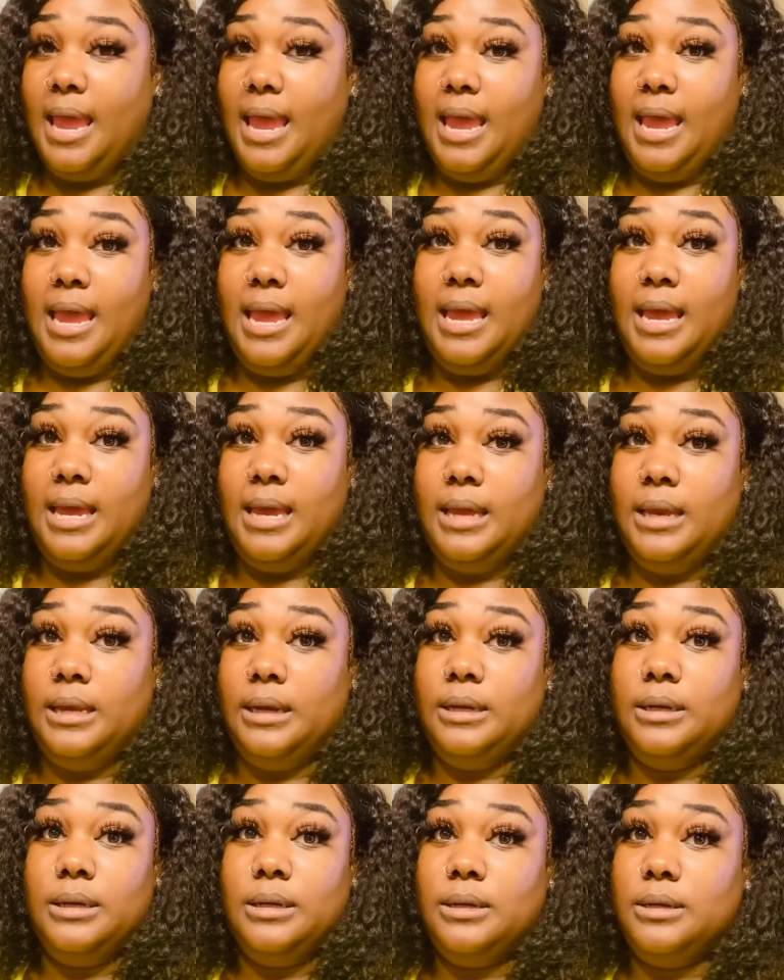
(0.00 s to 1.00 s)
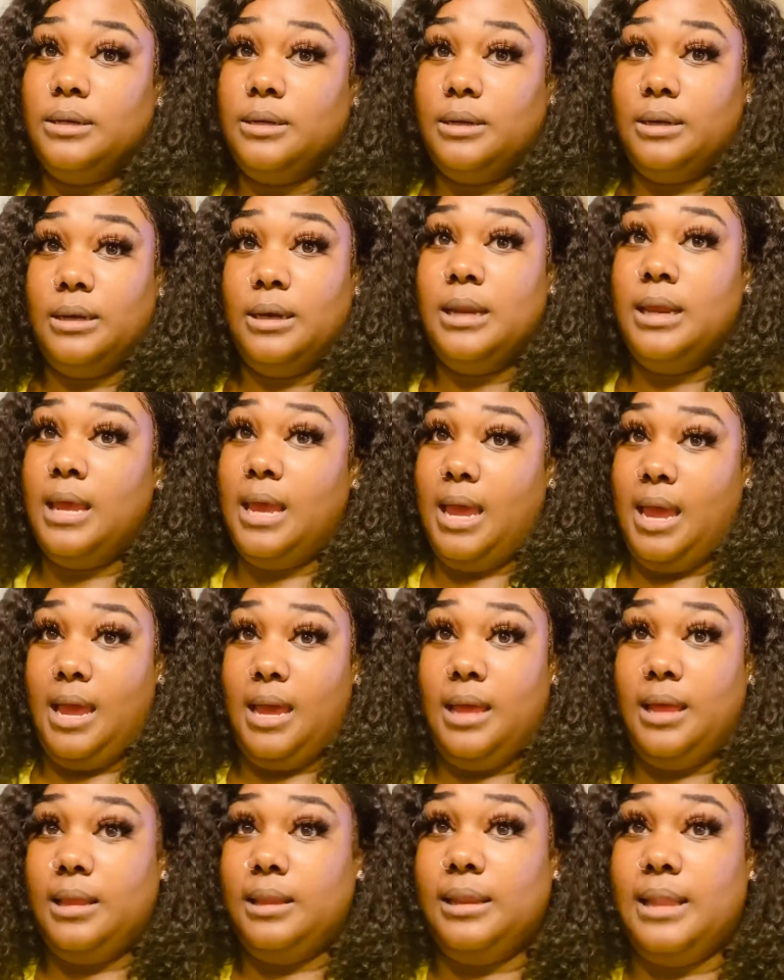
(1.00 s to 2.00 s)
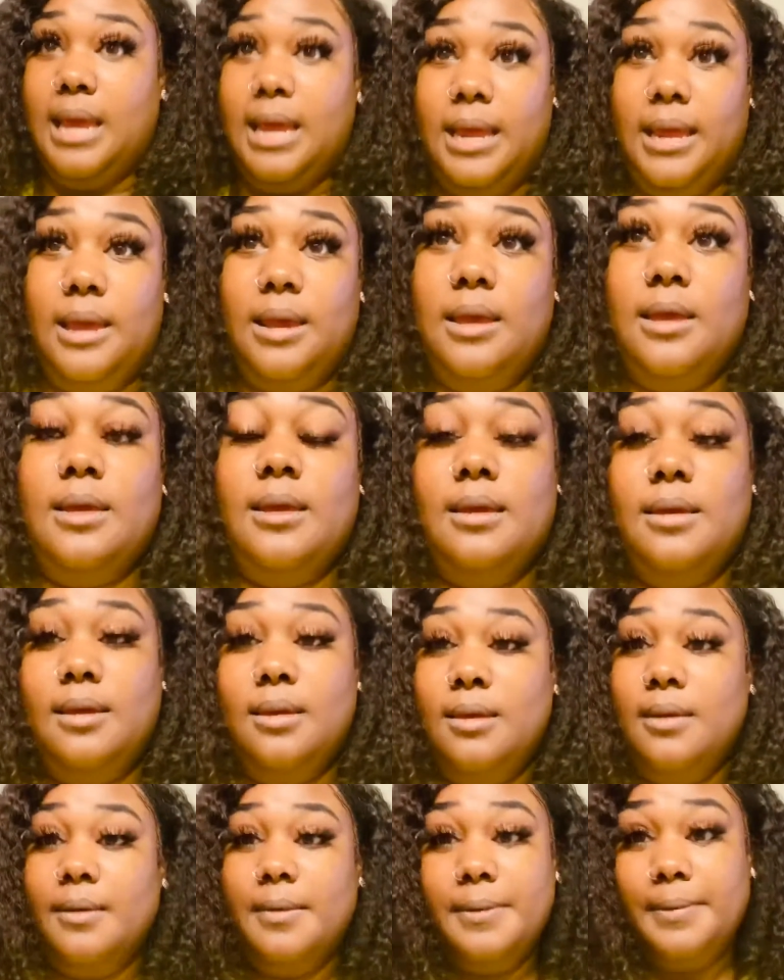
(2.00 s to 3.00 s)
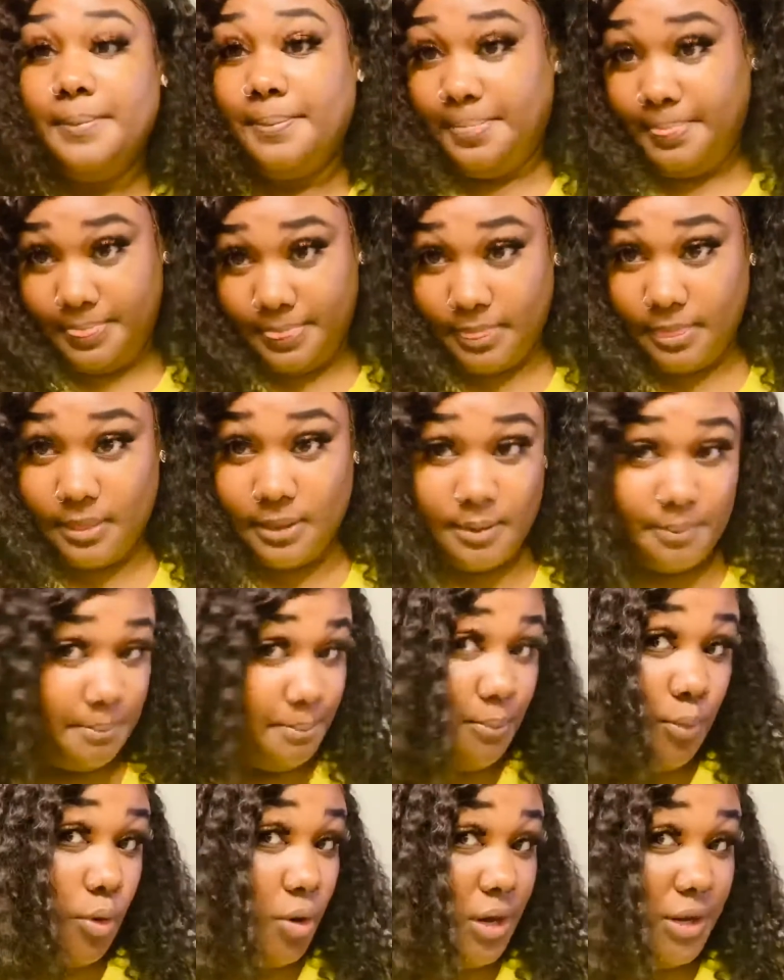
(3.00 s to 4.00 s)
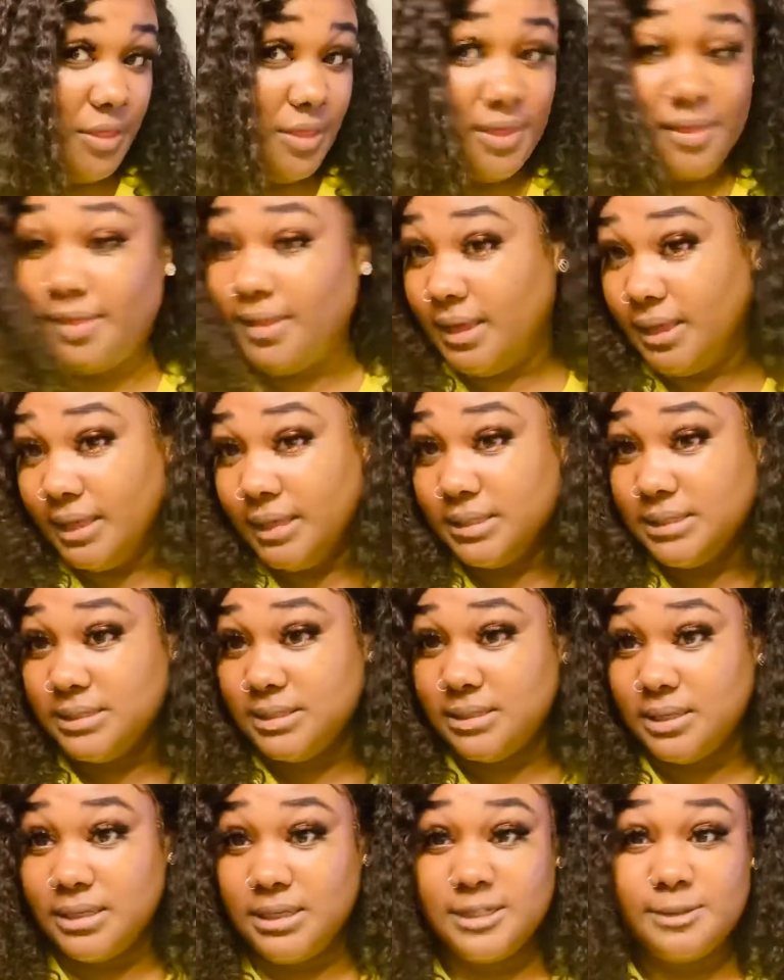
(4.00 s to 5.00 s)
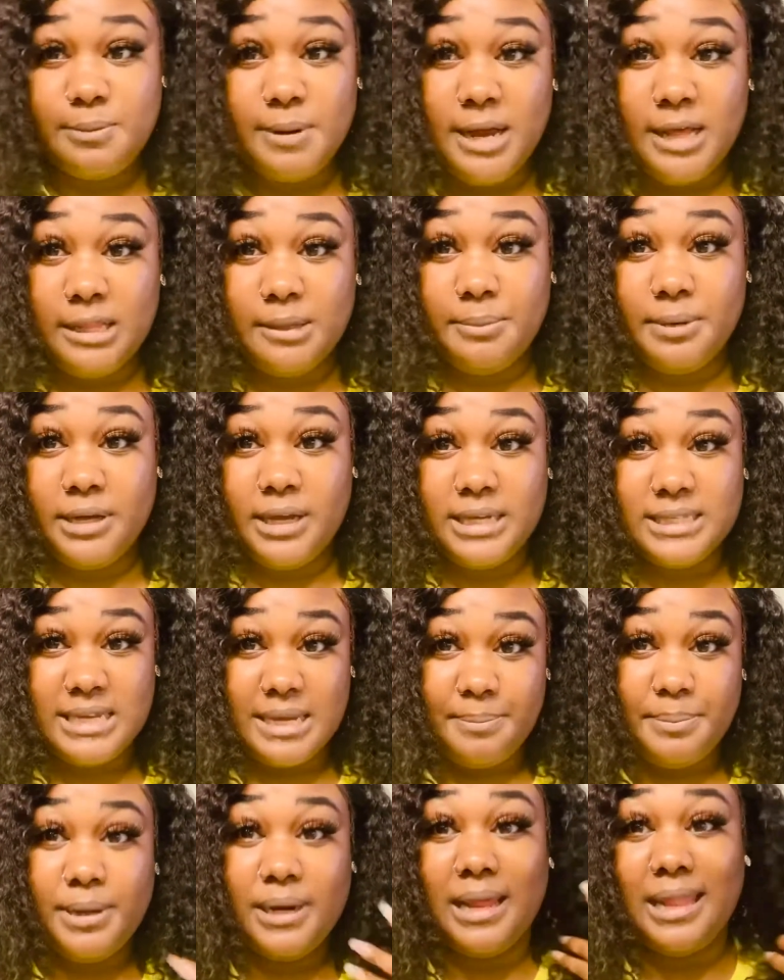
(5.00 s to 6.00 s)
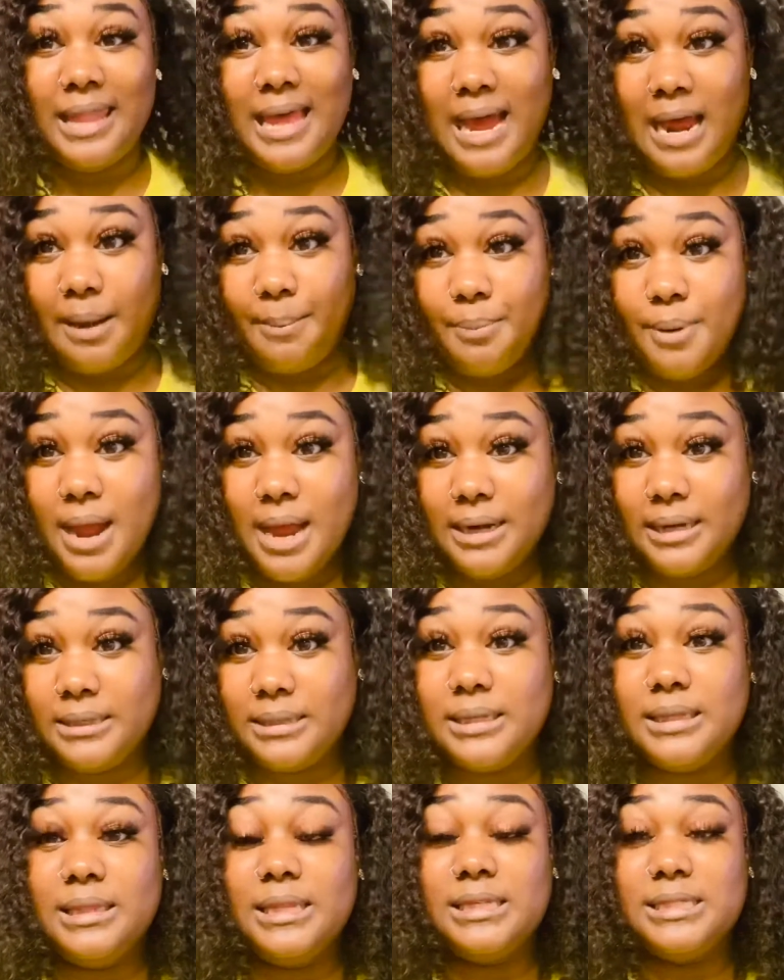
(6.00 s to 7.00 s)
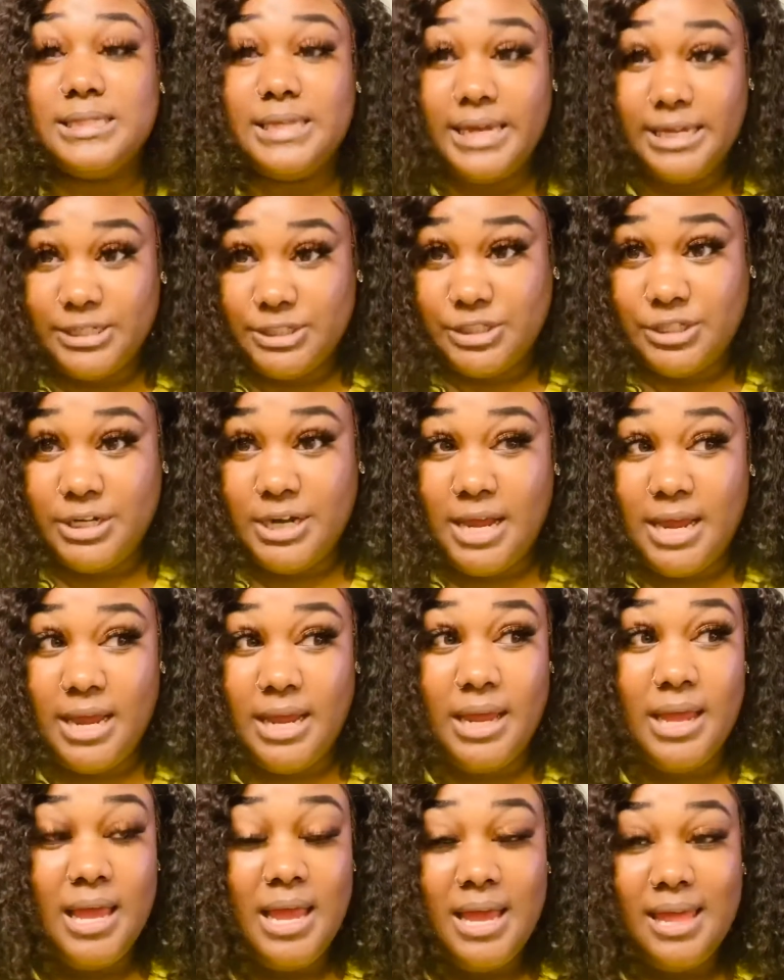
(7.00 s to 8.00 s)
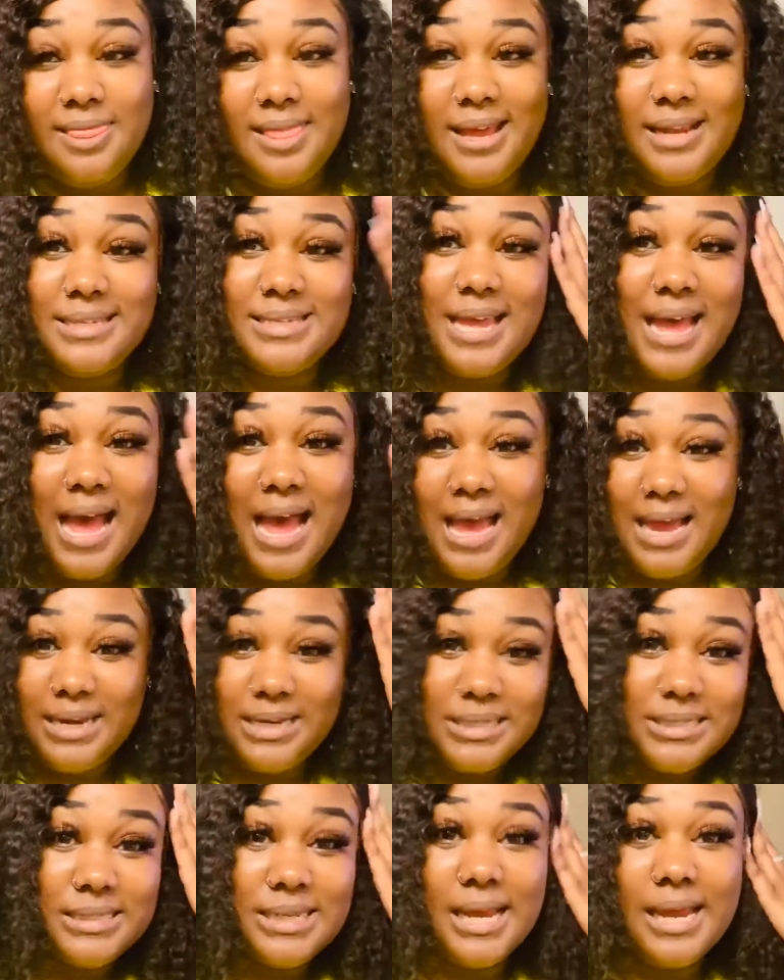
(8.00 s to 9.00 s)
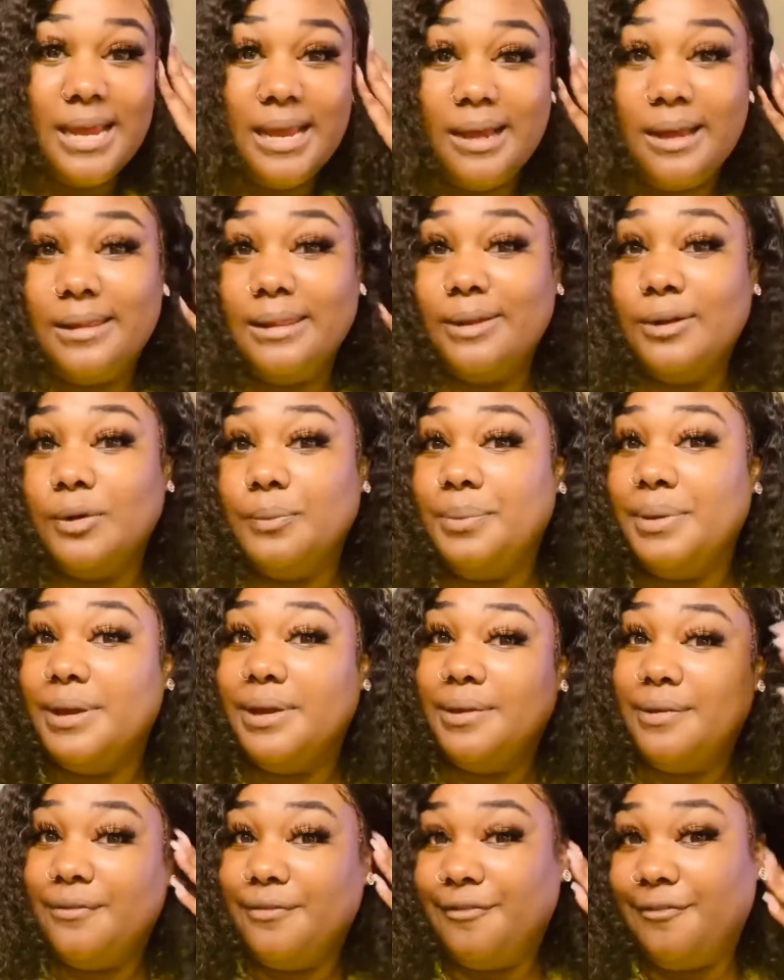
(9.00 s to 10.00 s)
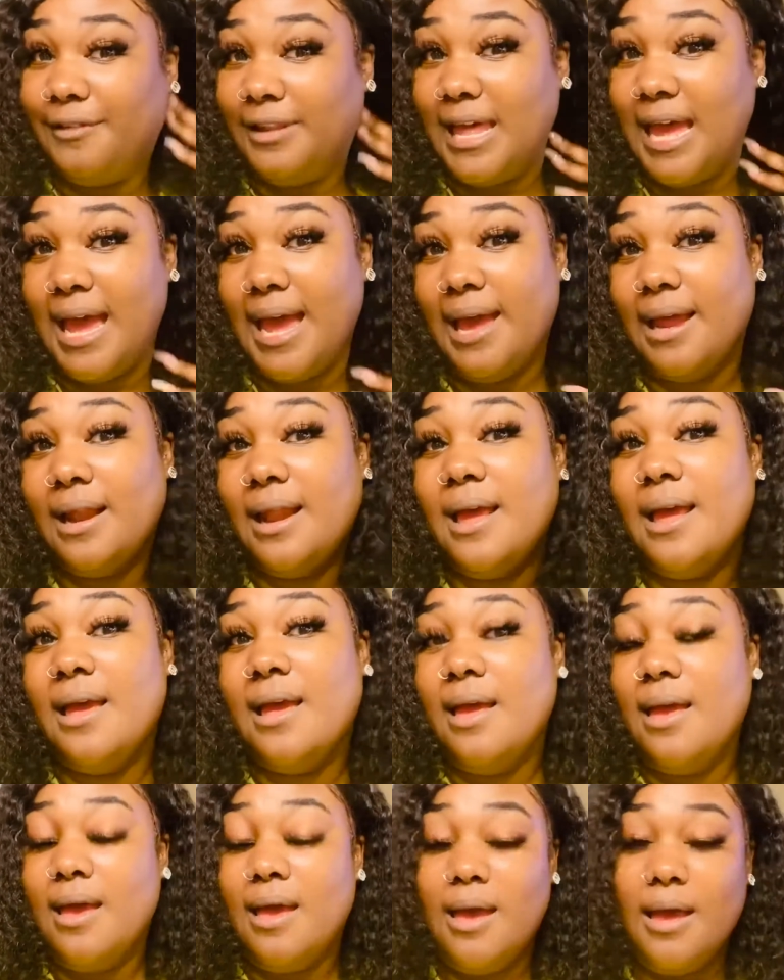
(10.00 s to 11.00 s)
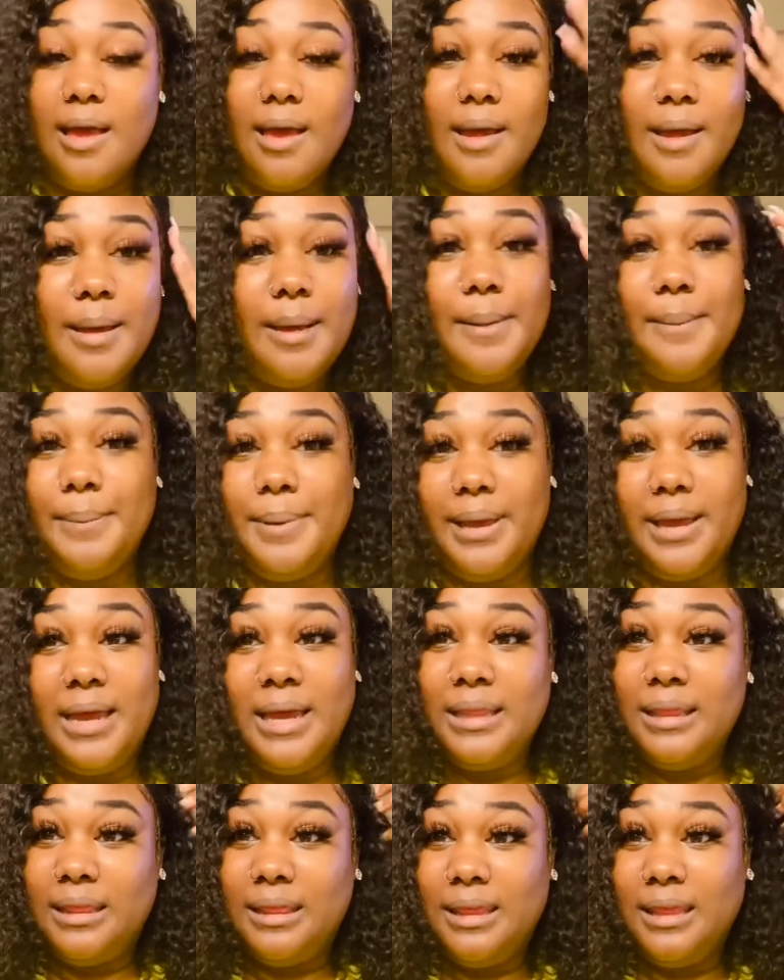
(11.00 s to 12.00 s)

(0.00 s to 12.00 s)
And yeah, like more than this. It's probably because I put a lot of product in this yesterday that is kind of staying a little bit flat. But other than